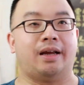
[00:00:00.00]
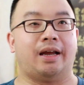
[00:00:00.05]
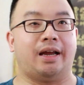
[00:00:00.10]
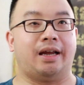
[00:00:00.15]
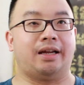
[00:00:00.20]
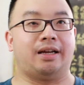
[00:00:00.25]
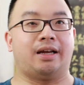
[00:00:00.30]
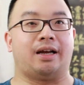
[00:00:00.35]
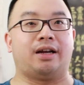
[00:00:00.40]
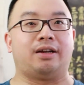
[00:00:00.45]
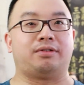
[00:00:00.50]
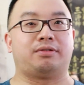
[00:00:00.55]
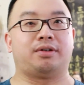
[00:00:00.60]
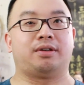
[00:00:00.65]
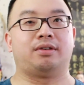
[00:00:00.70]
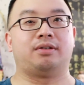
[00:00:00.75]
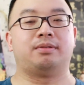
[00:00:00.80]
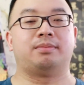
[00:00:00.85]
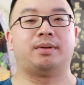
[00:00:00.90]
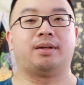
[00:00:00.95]

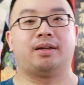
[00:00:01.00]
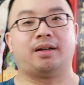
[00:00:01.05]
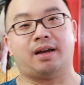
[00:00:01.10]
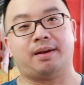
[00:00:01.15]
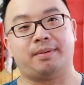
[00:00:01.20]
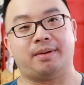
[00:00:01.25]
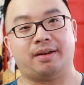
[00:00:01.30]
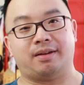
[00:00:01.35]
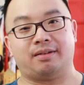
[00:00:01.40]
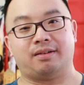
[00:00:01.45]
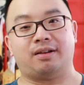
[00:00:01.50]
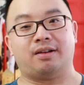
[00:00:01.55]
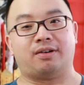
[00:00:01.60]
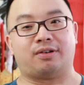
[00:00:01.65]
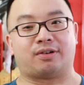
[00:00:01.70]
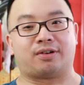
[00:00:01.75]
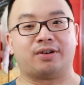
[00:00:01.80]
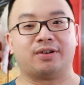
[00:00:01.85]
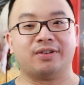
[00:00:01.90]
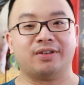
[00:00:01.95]
800 lumen. I mean,
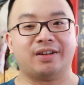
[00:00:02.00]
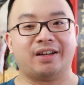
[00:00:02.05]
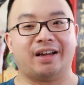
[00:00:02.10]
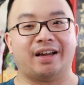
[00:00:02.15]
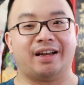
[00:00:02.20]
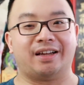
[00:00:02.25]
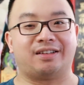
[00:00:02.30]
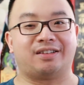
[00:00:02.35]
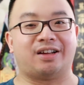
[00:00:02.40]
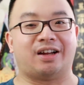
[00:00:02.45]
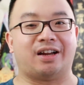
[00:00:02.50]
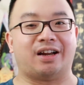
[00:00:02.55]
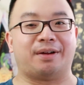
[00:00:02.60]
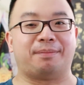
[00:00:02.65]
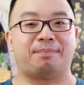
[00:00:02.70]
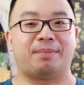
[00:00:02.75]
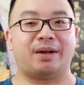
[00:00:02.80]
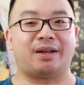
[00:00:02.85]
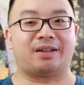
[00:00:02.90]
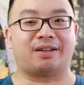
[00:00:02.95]
look, it's not
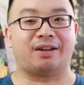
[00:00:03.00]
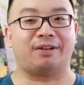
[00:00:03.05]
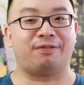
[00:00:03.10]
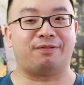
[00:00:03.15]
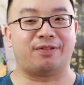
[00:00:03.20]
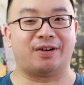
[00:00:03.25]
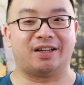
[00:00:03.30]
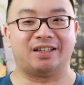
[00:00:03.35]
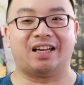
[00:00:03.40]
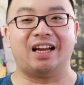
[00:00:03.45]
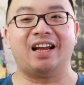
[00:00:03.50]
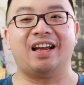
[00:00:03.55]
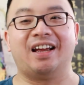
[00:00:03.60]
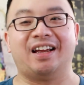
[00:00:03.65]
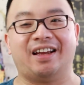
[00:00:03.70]
a big difference.